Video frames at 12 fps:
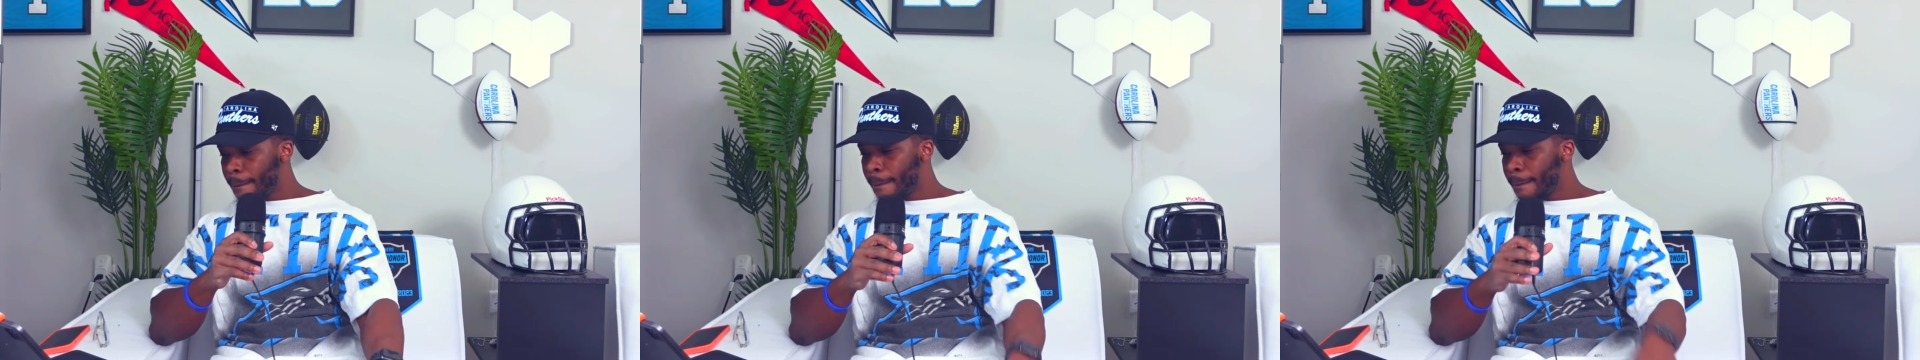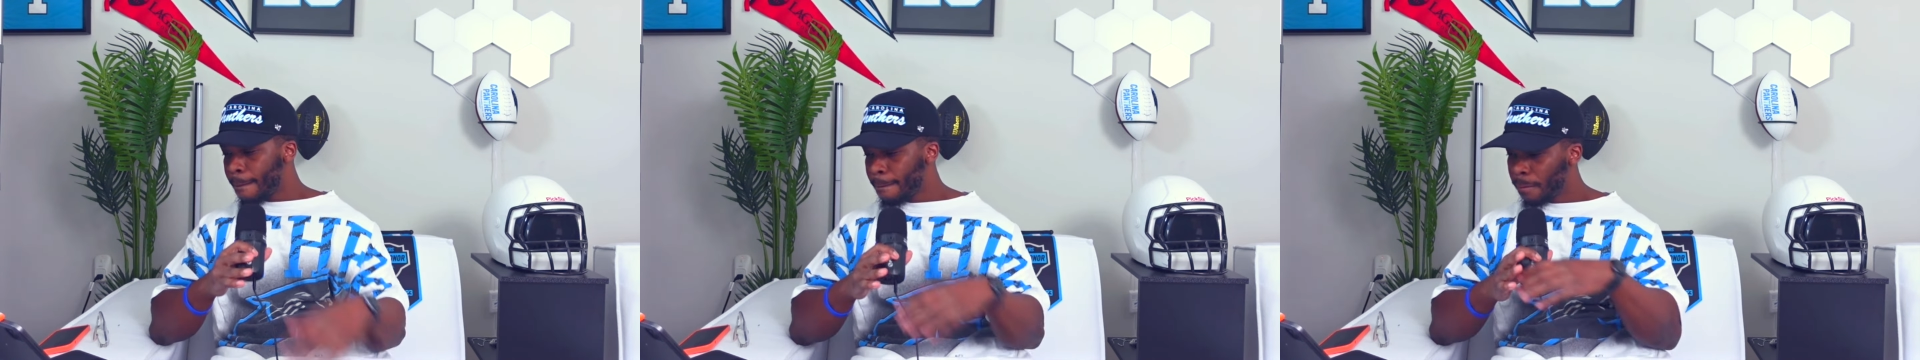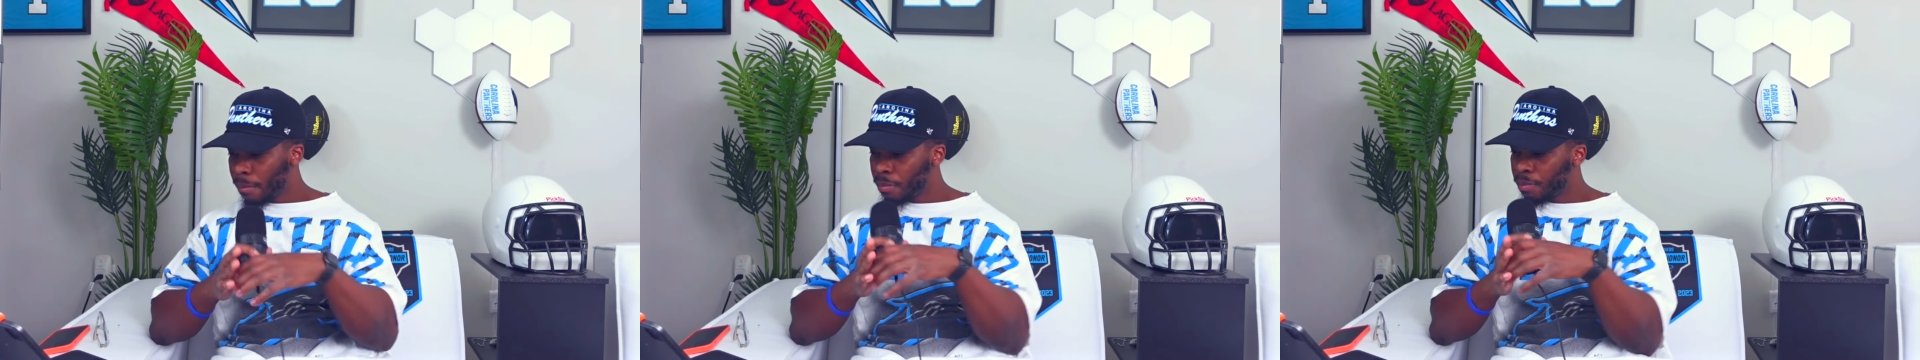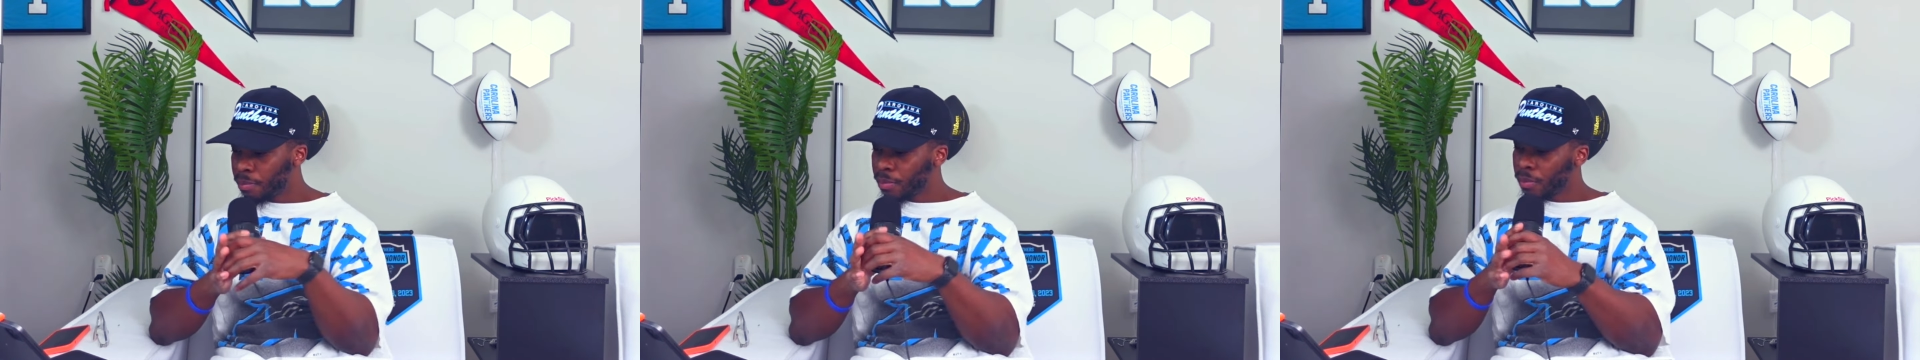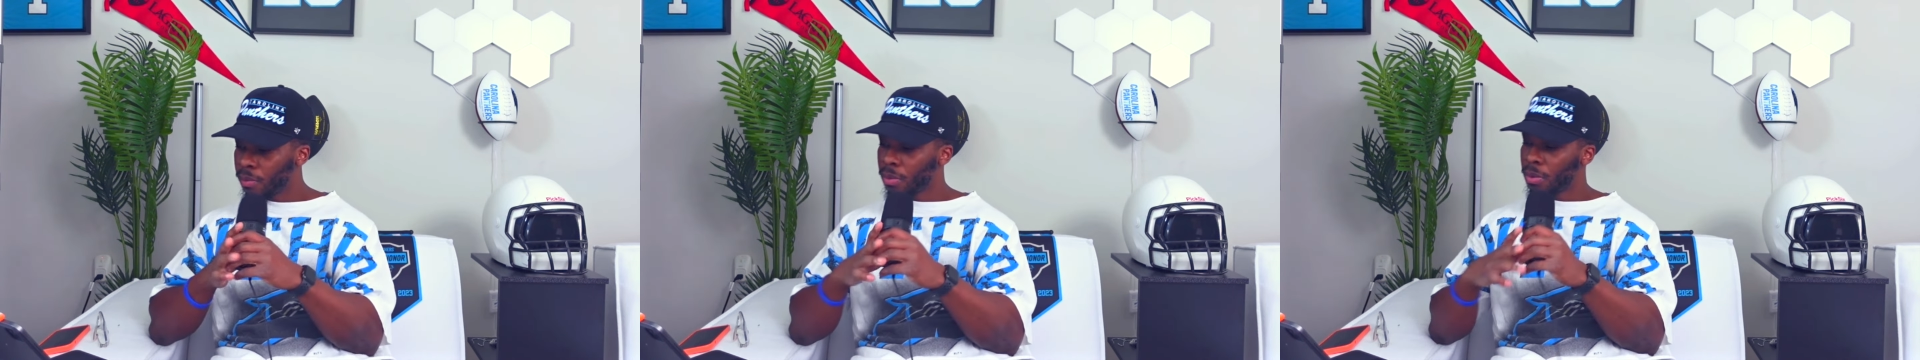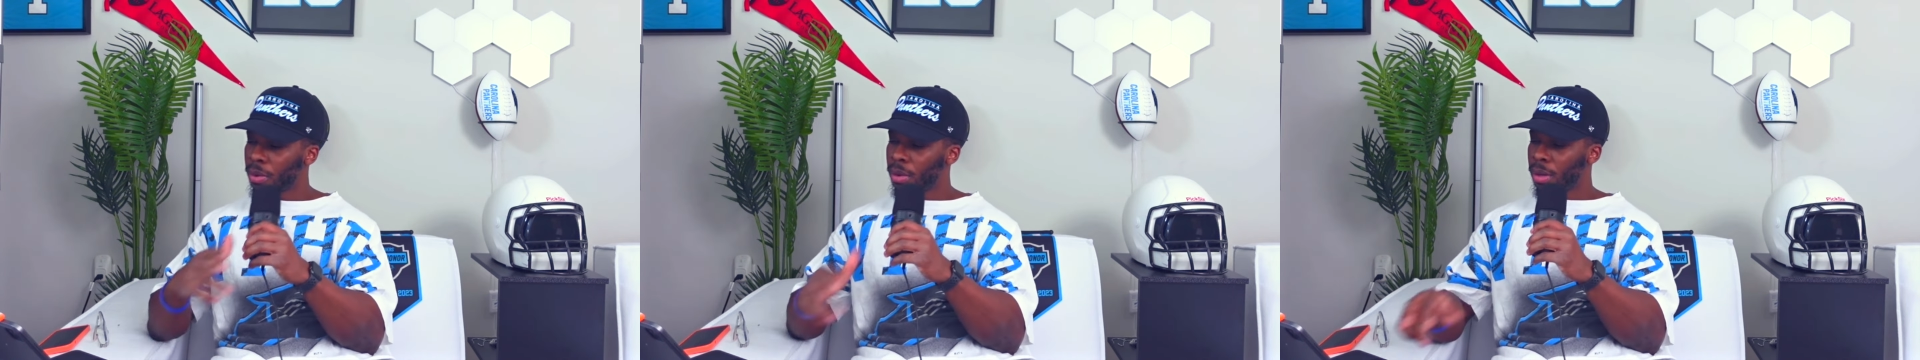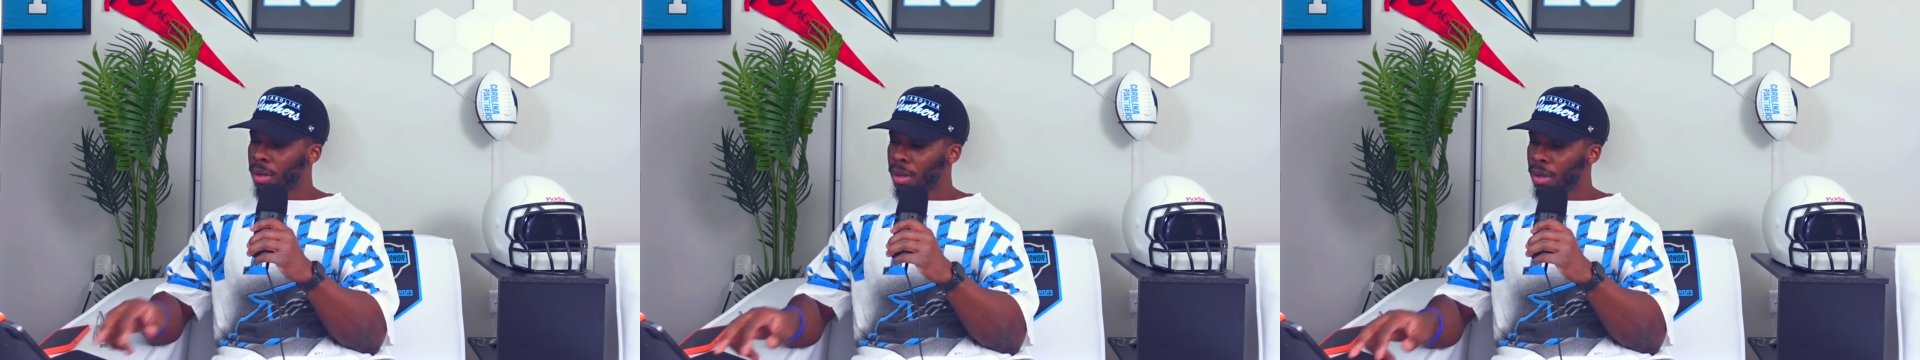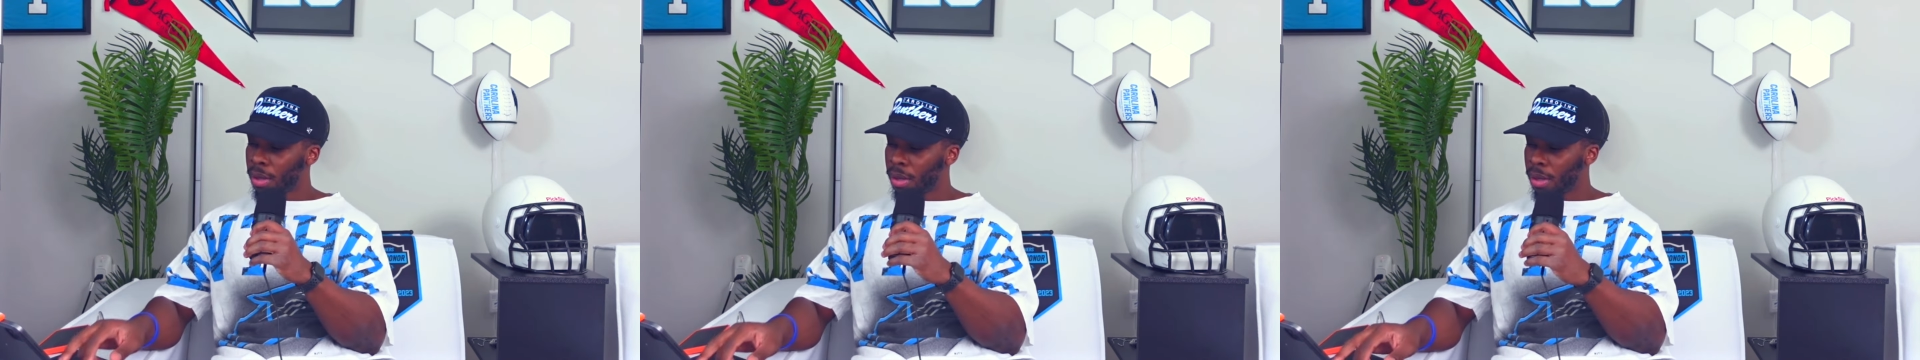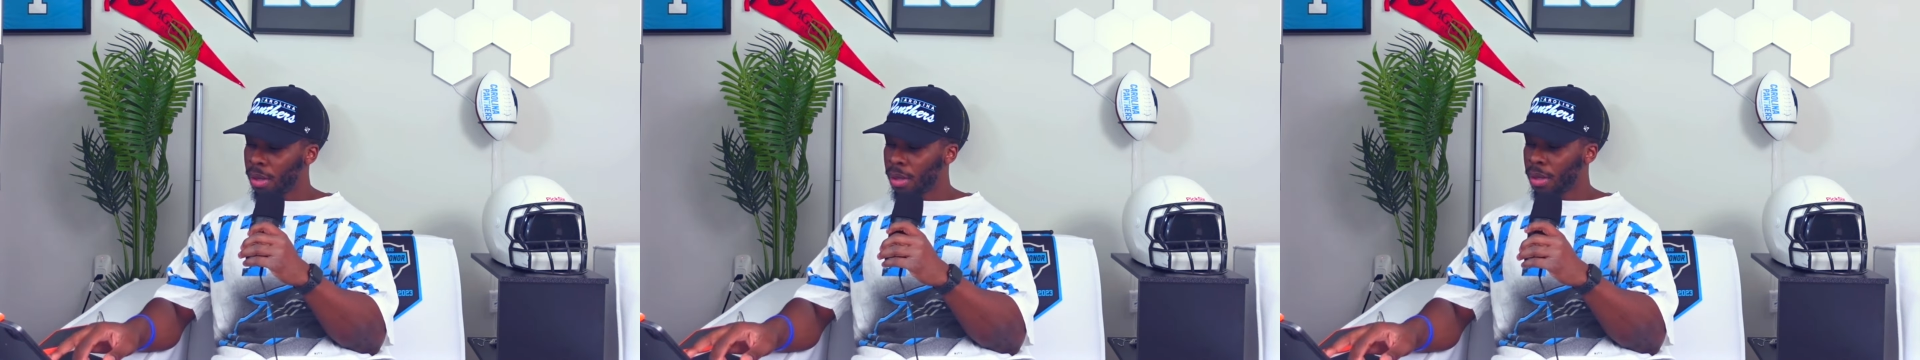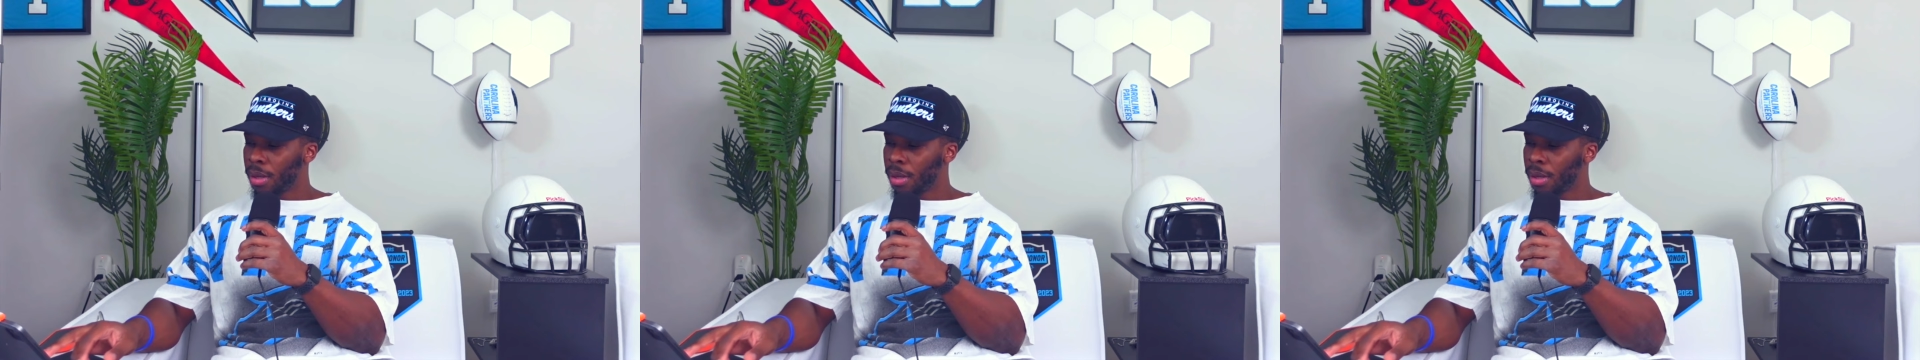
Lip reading: Nothing is said.